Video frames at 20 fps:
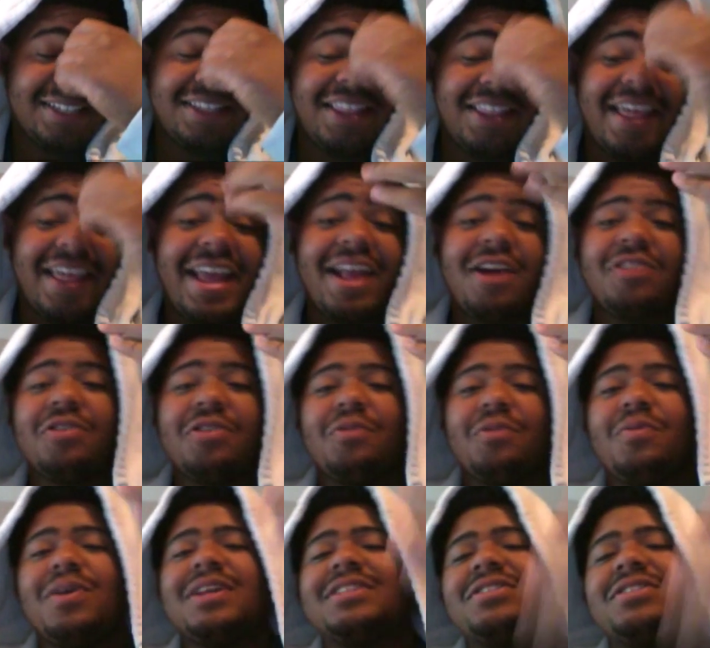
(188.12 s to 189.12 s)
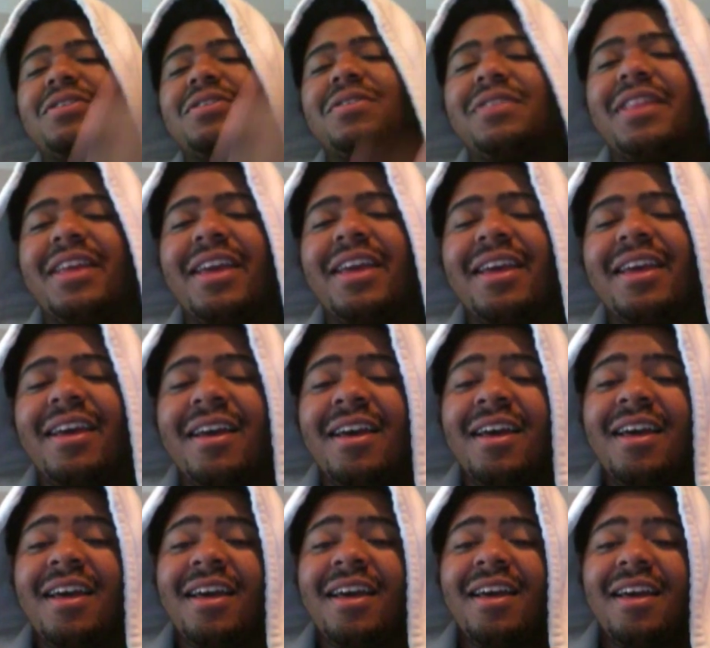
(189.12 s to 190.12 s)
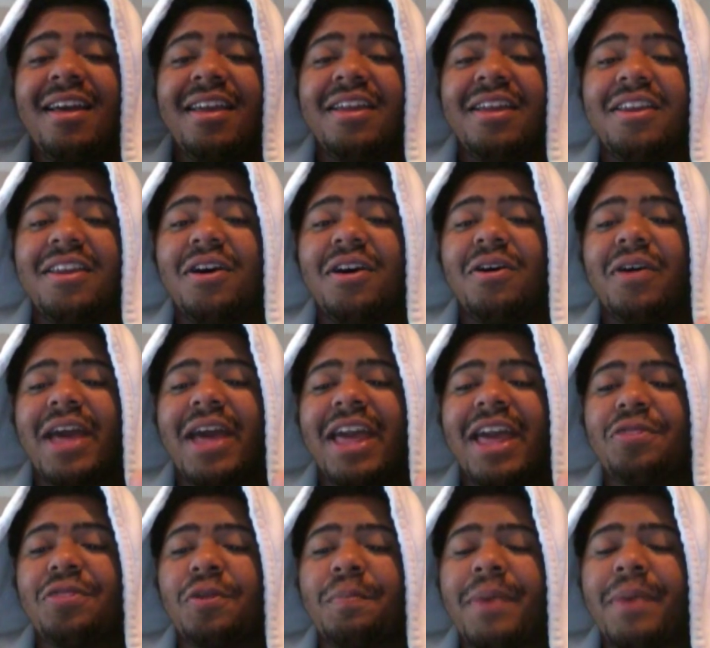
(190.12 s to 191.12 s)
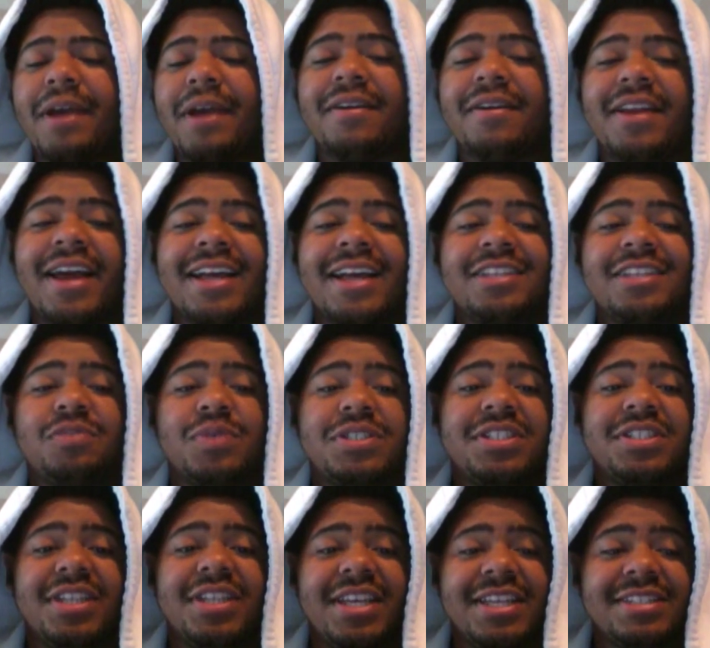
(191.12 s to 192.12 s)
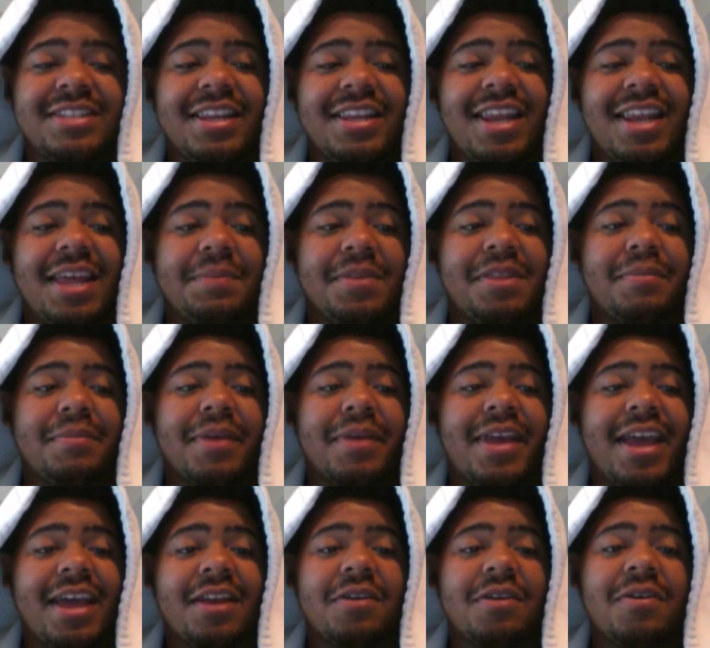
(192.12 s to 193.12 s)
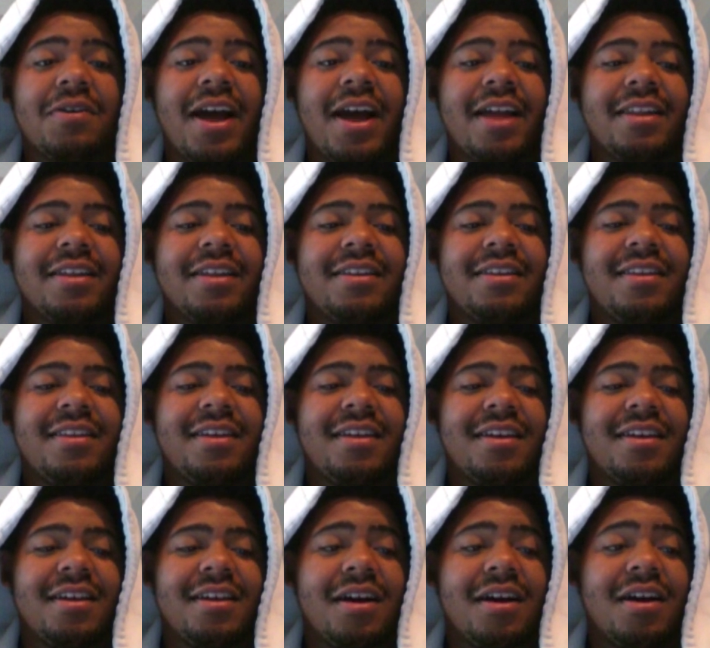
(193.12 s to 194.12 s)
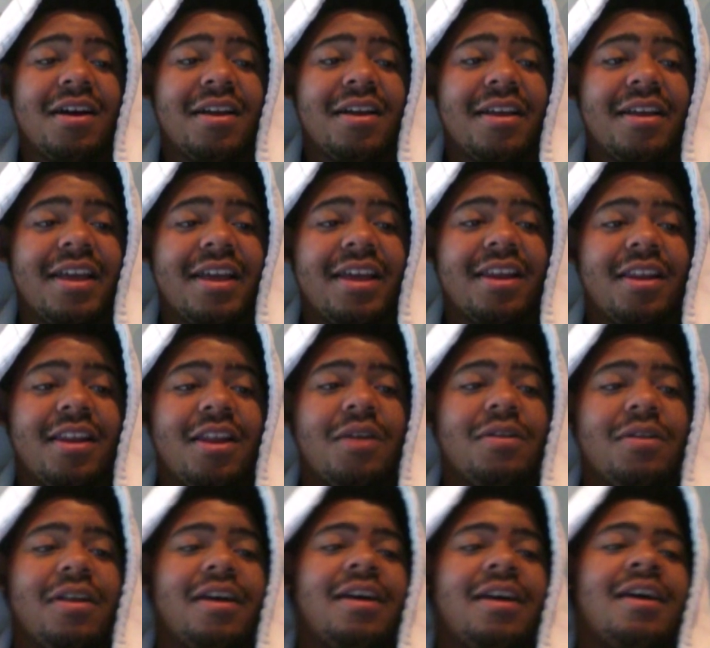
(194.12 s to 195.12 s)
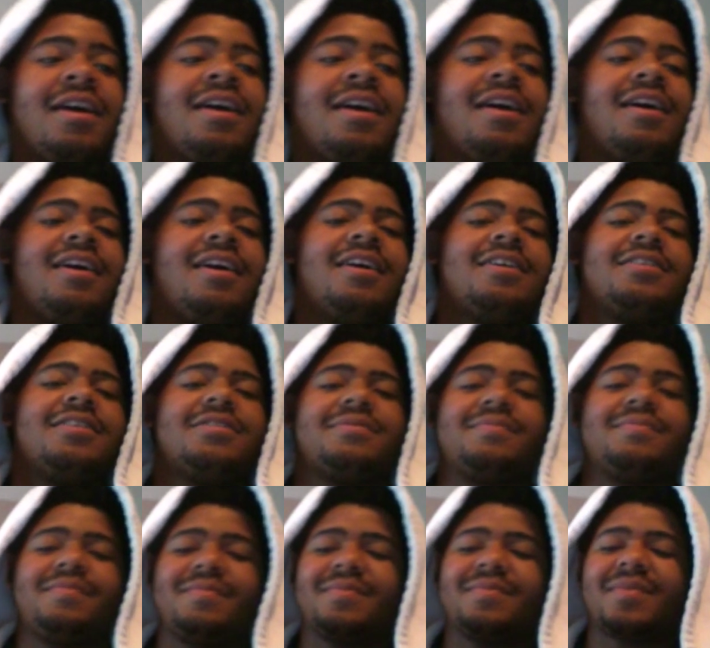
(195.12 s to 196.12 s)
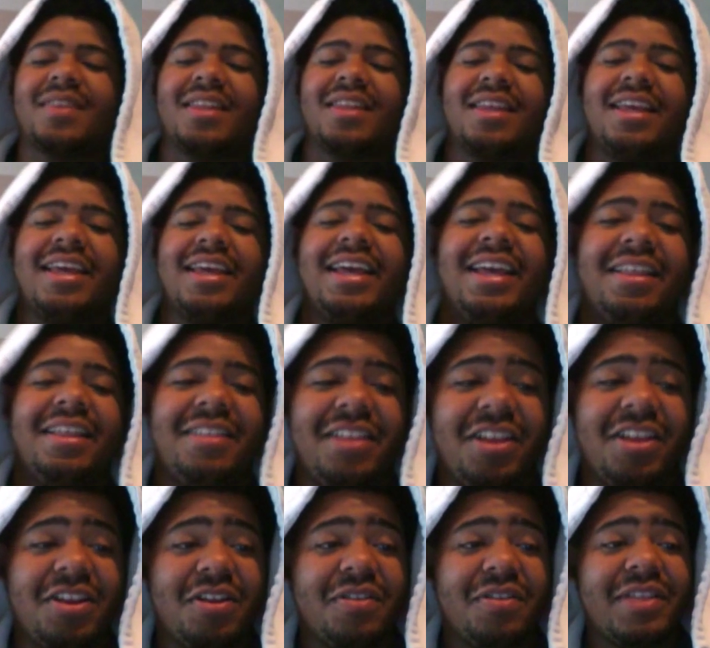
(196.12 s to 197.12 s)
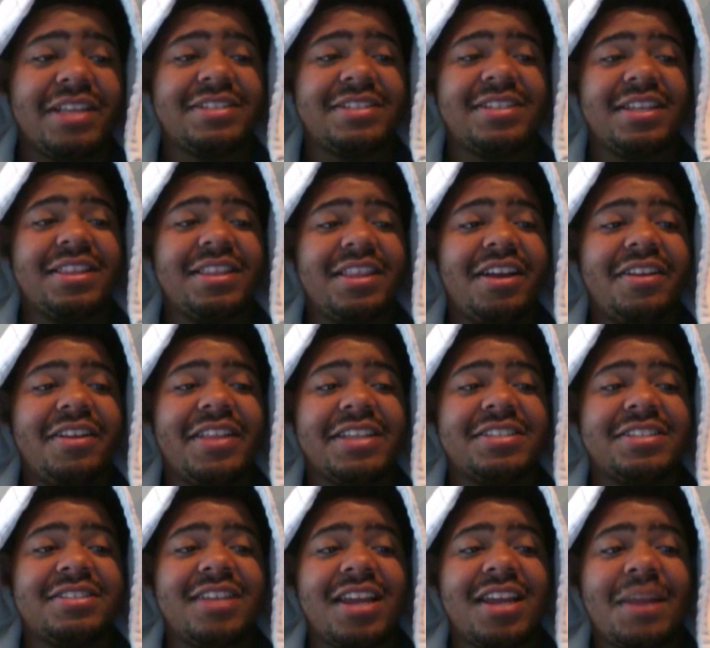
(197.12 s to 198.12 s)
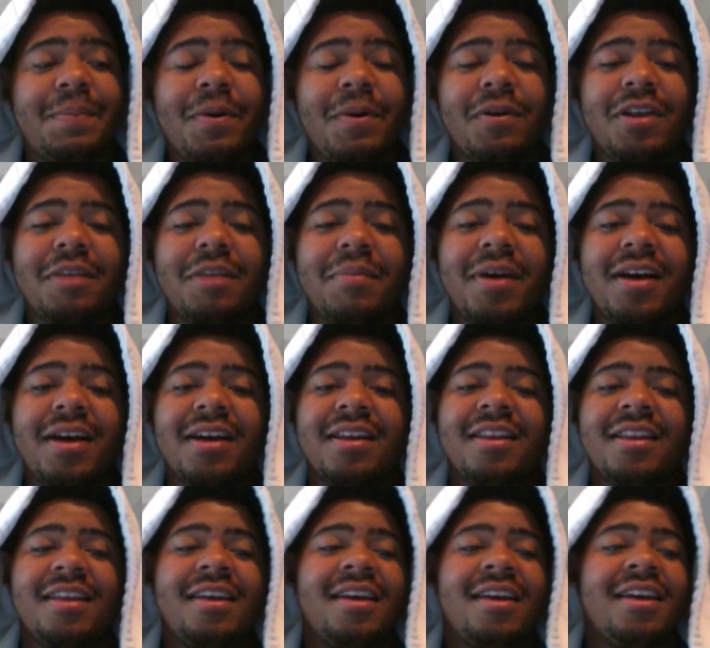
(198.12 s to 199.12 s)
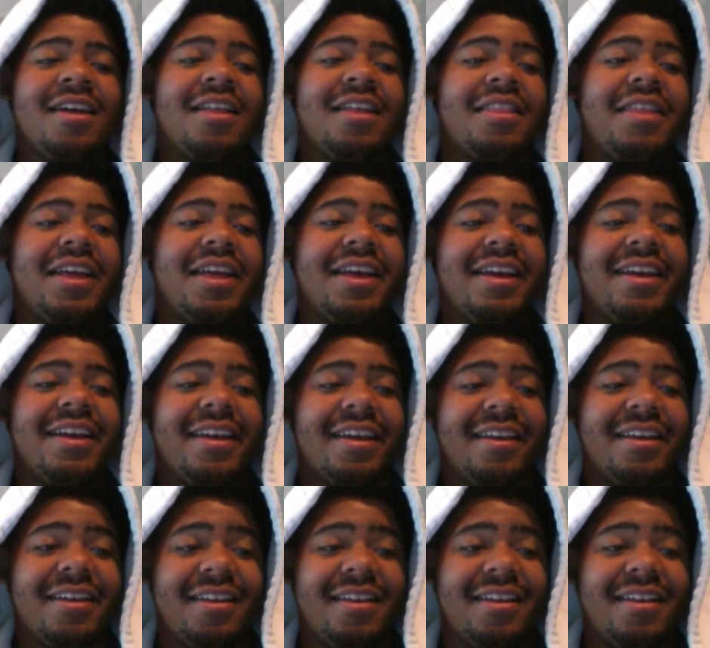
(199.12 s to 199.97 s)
they are the ones on the, Aether Paradise, which is the name of the mechanical island in Alola. And, they sit there, they study Pokemon, they're